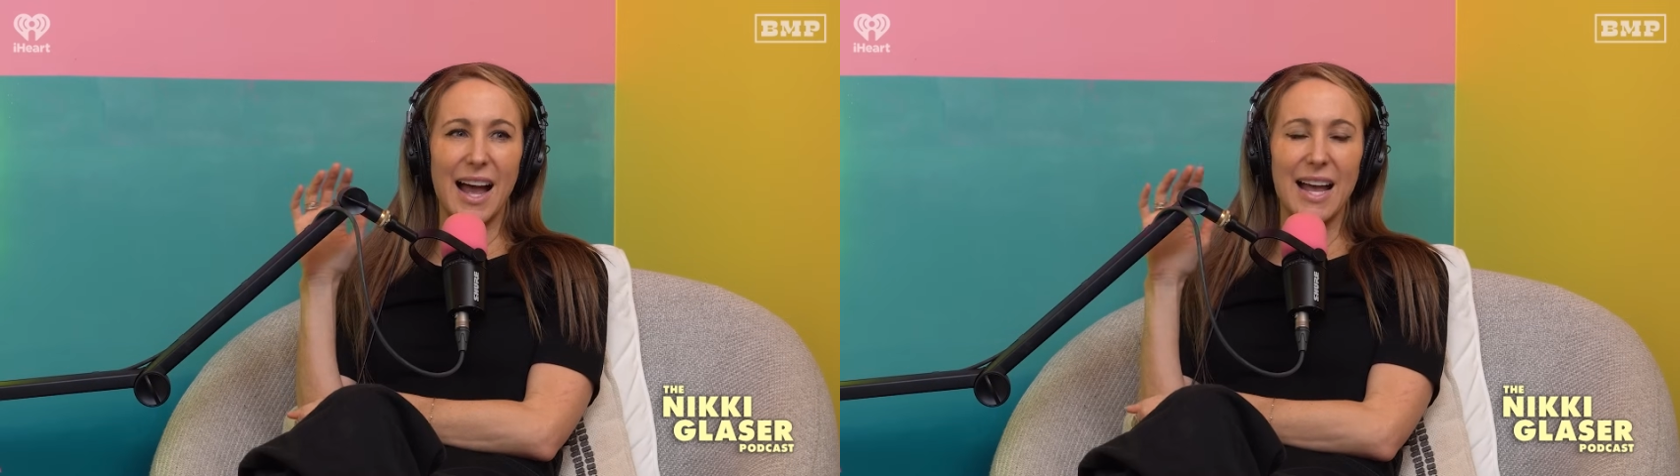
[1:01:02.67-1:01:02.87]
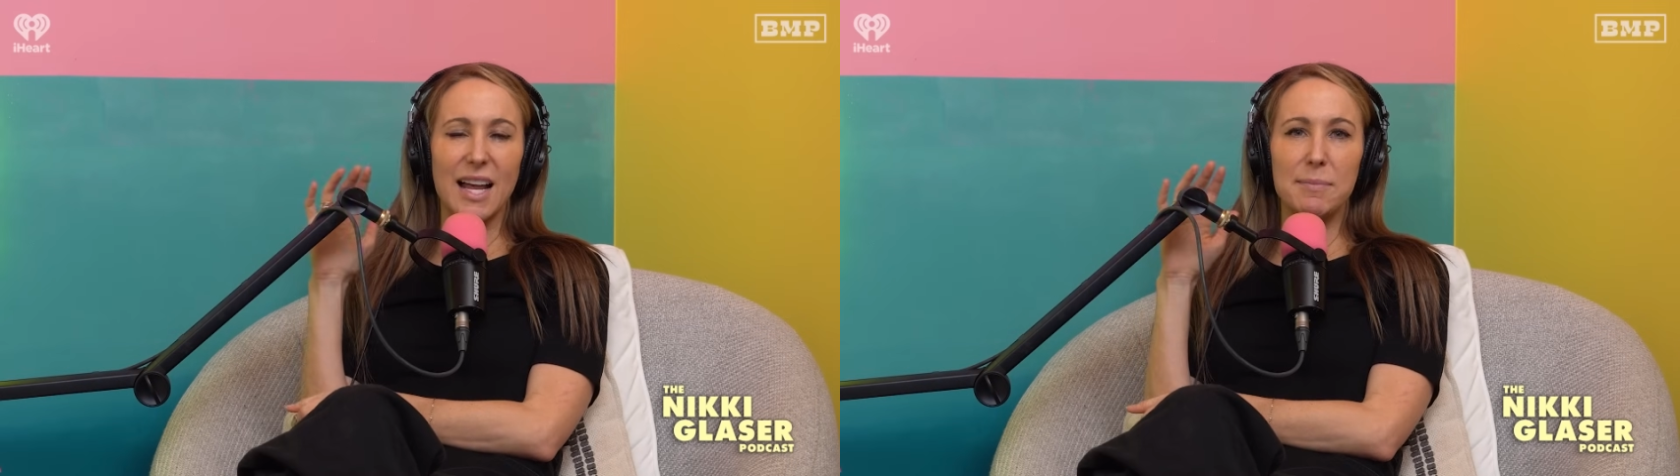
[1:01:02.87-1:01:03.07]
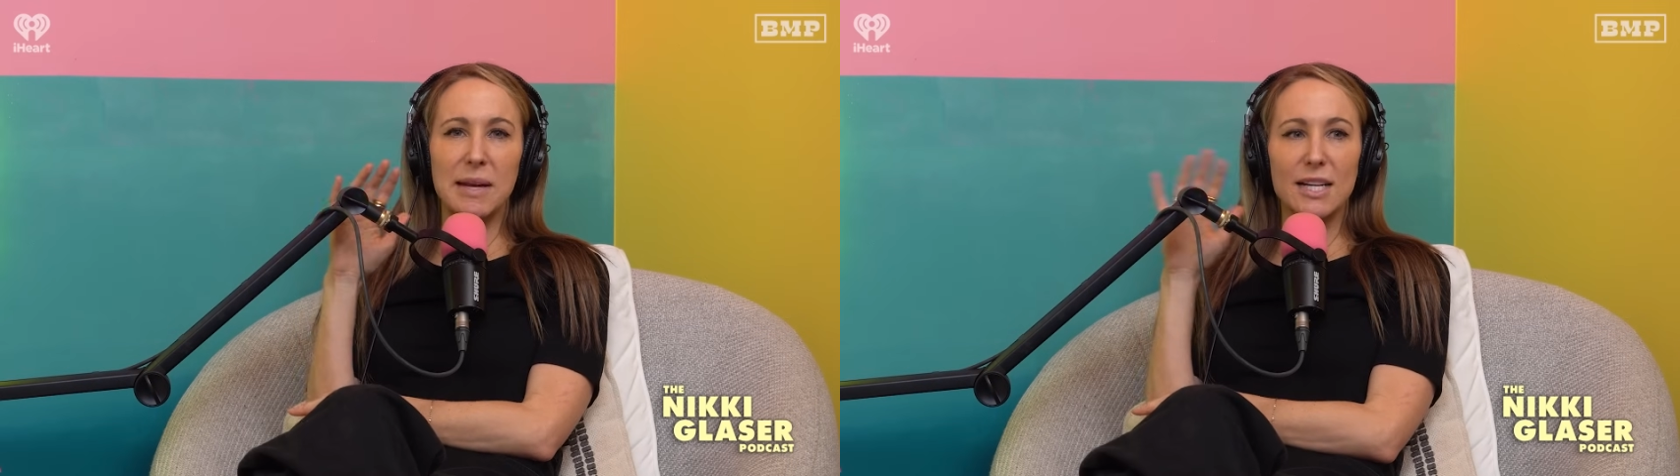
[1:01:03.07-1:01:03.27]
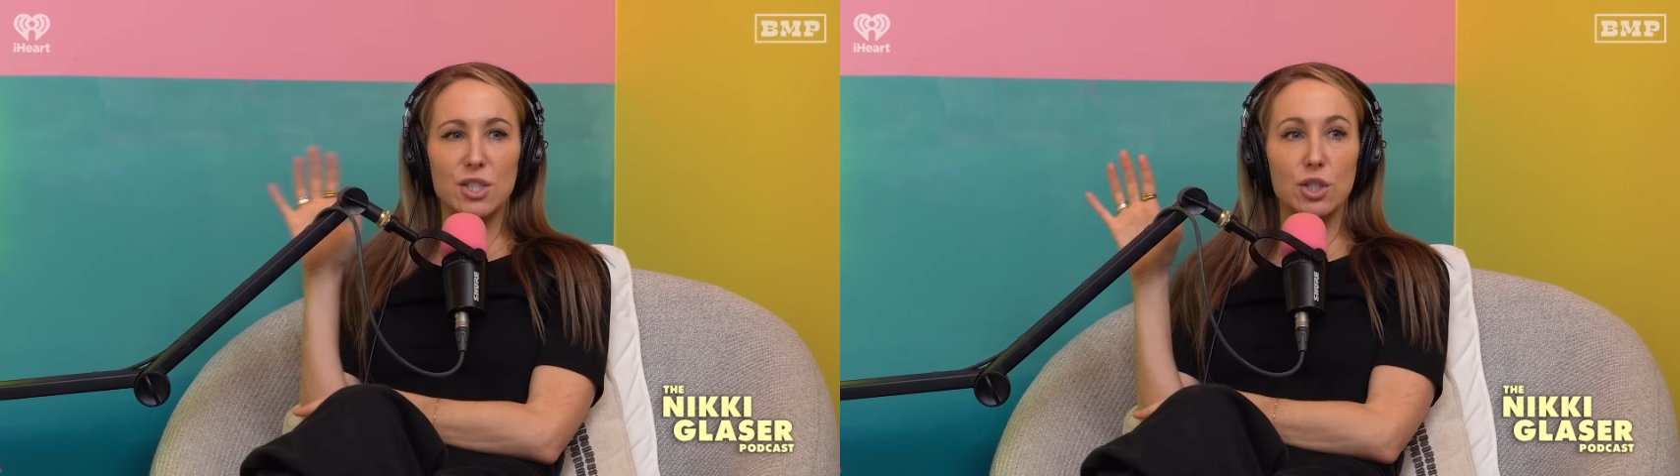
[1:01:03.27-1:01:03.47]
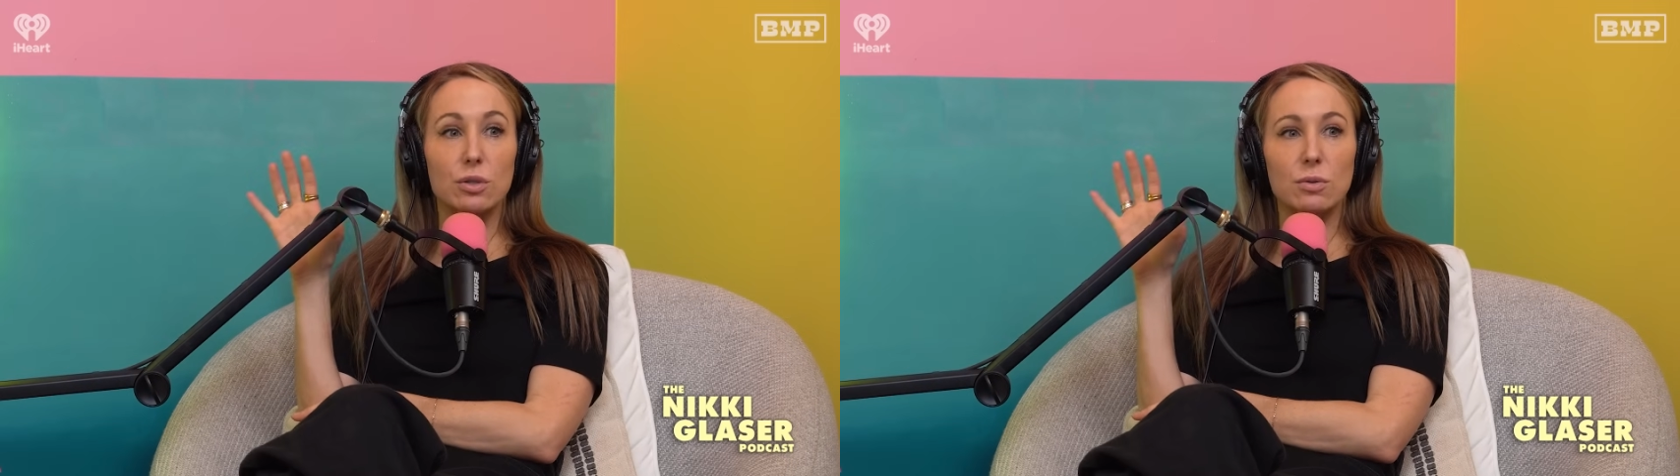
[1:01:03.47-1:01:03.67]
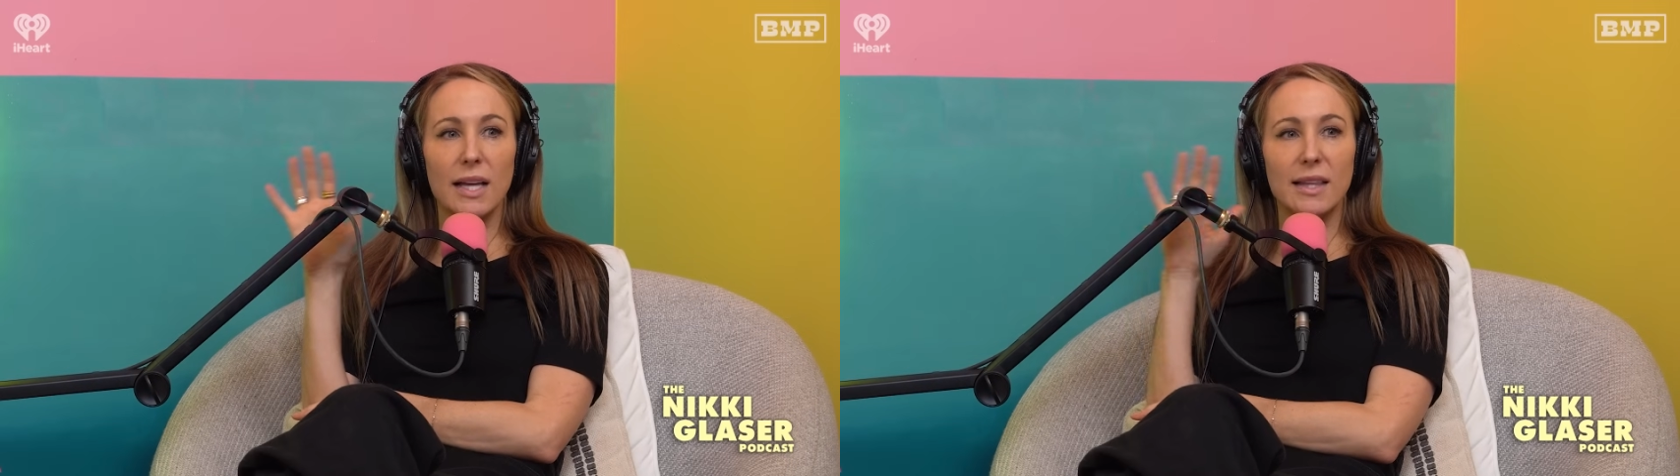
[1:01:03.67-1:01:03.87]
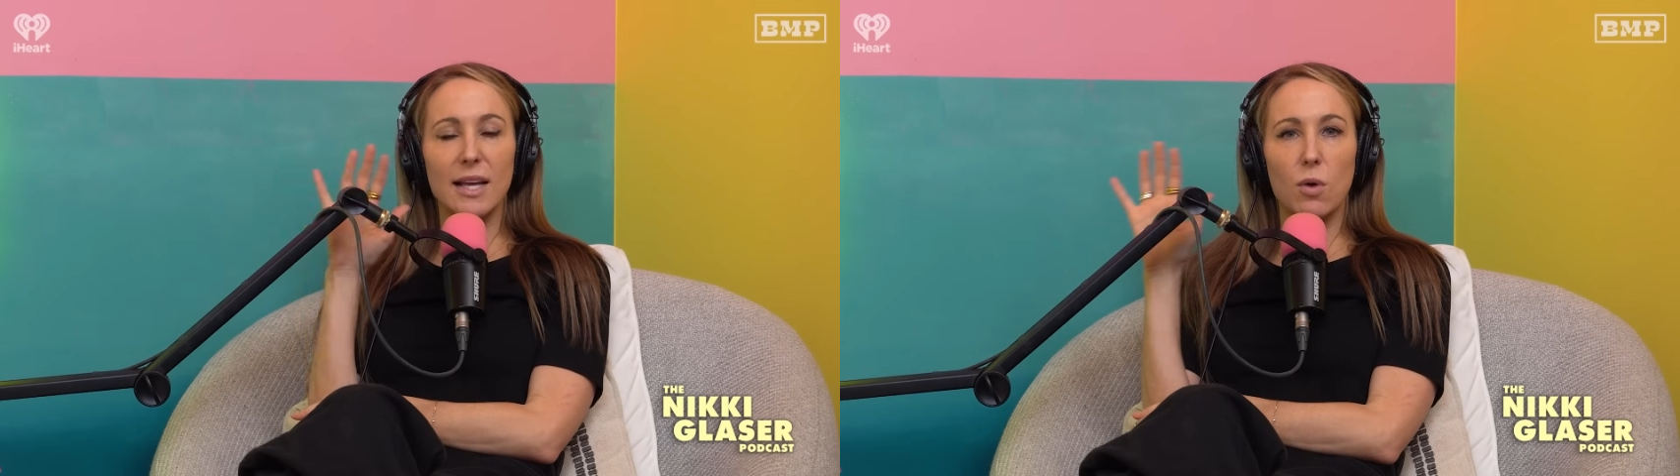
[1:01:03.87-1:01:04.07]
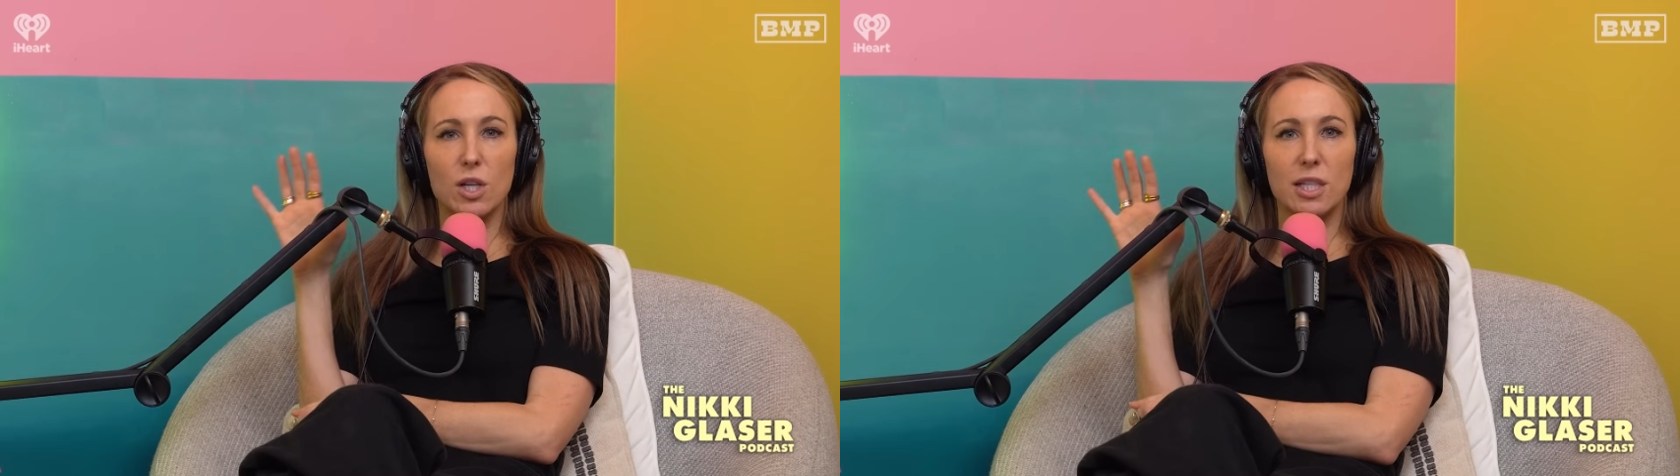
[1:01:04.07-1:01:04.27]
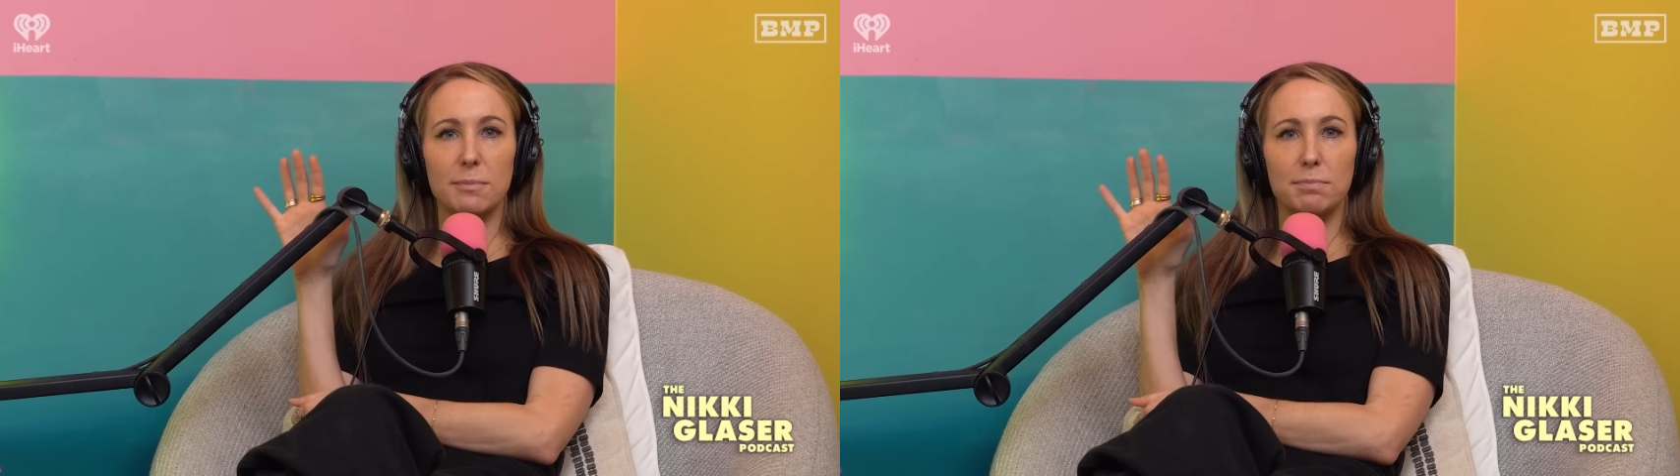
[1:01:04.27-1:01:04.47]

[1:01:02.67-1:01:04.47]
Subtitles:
I mean, I do. I like watching him